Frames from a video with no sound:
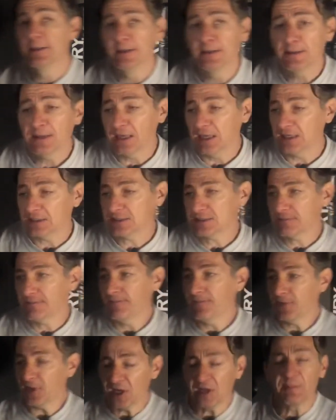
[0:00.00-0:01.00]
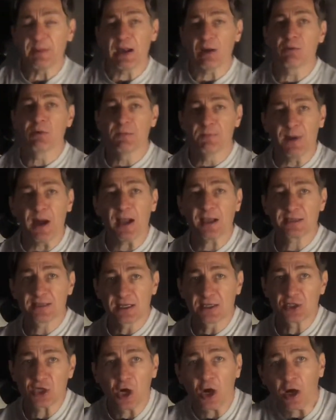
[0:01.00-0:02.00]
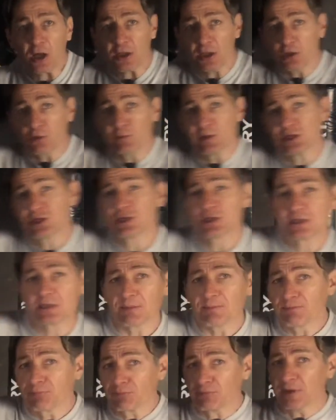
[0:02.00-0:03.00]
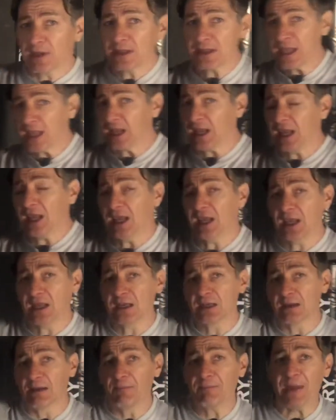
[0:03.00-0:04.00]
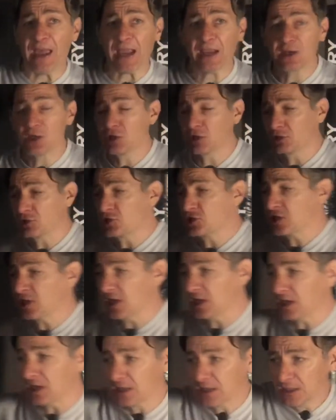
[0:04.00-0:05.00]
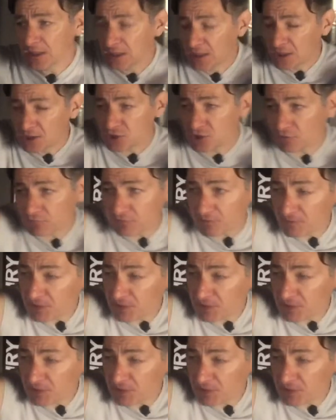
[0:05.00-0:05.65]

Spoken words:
is think about what boxing taught you, which is to bring that hand back to your chin. So from